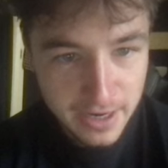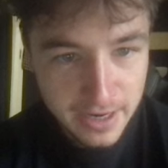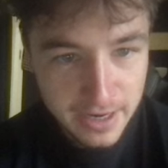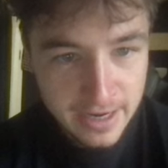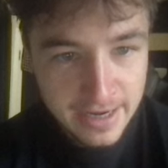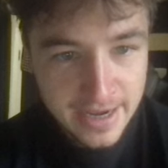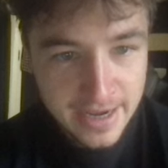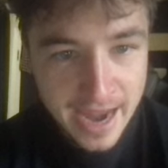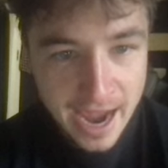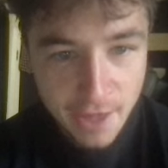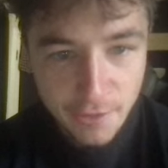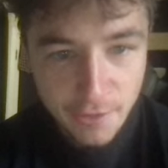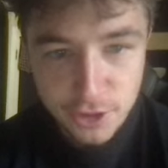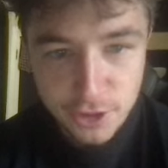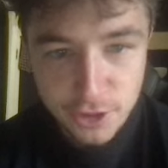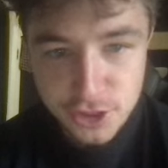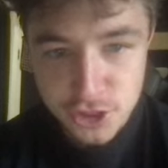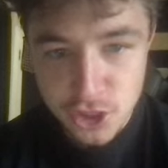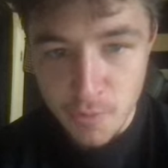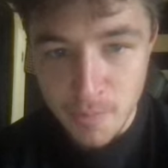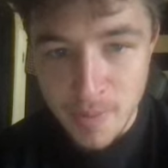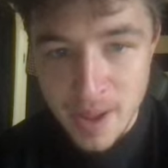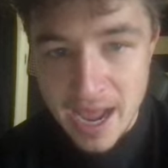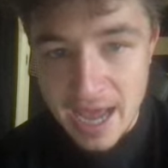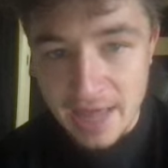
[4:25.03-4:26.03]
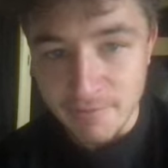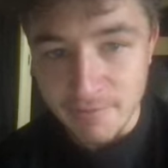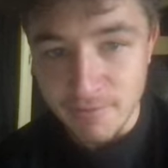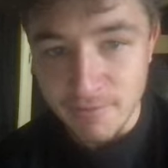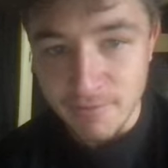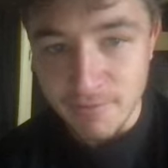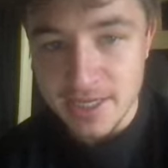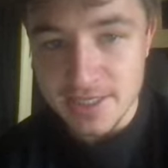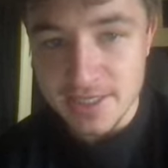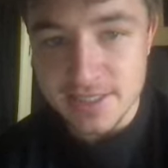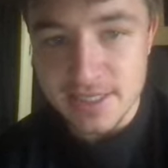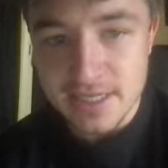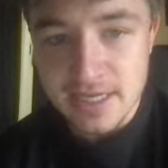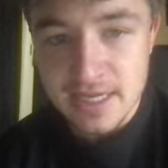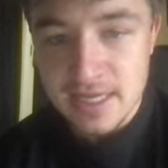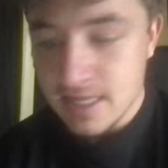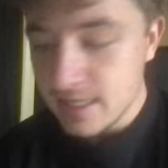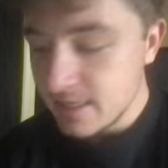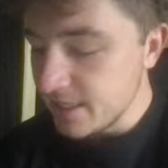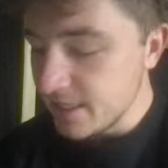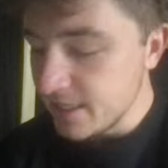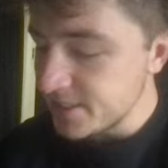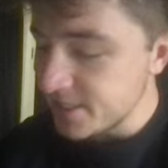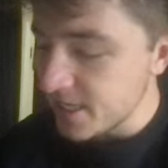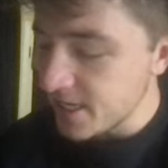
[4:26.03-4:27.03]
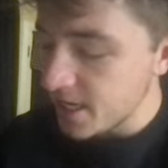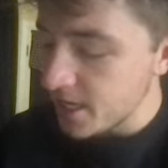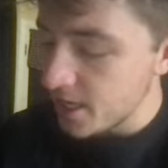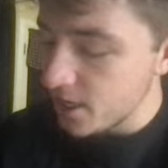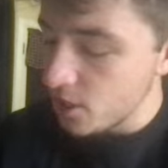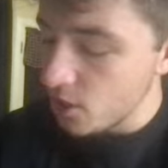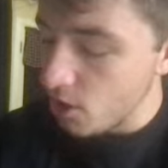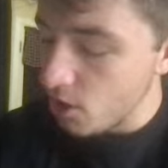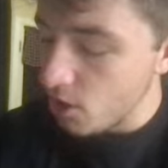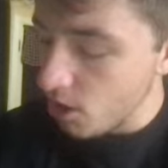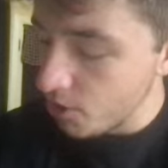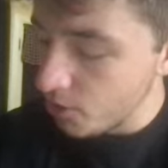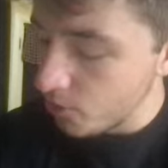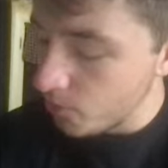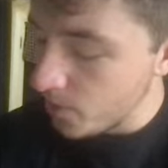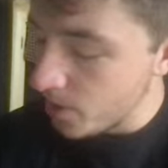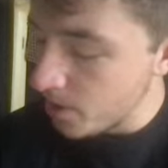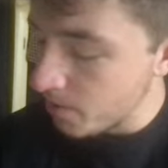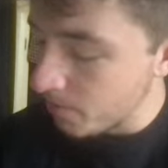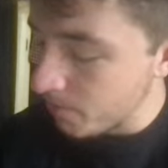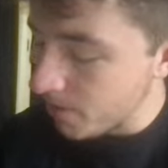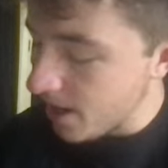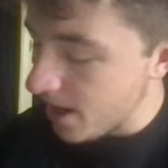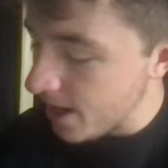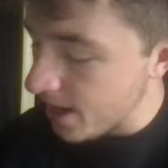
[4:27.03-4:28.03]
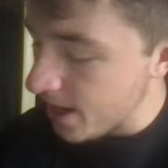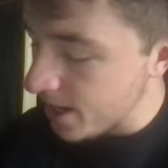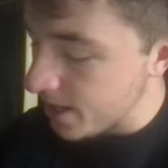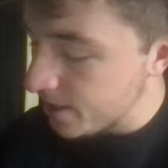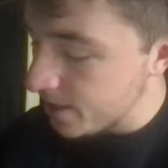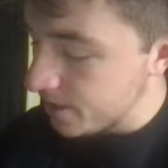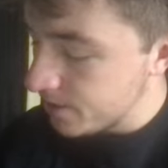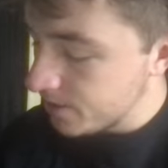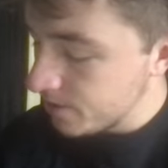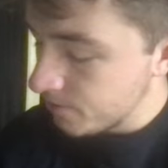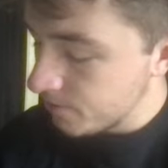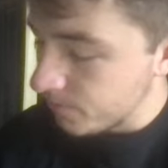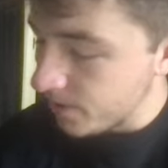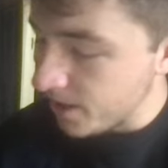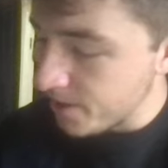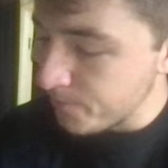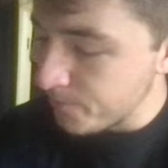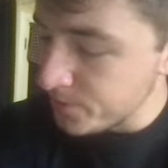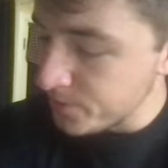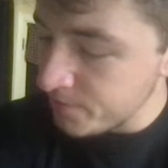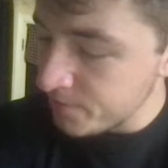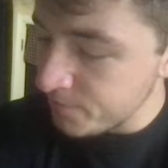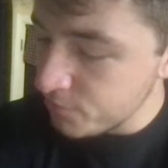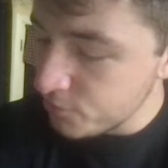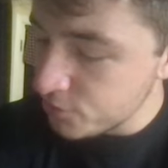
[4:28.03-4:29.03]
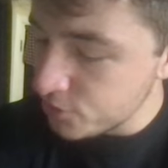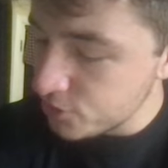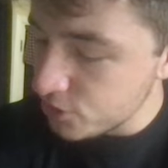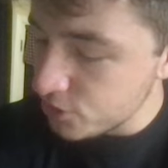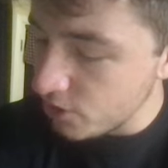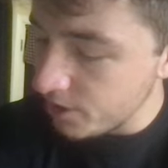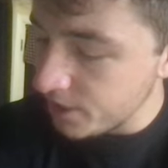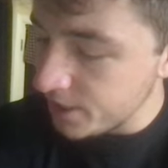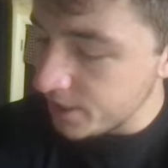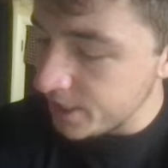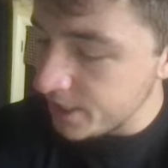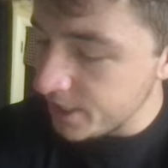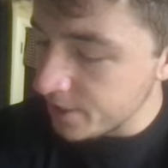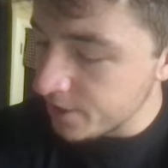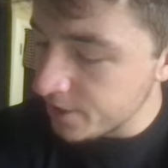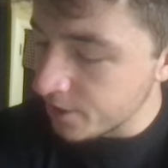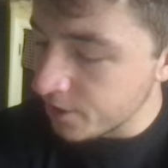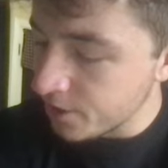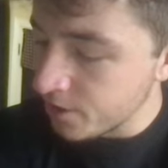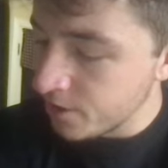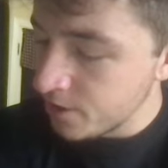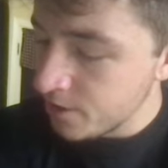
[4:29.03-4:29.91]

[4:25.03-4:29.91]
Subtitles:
now there's no path, right? Because this thing can go all the way right? But if you start here,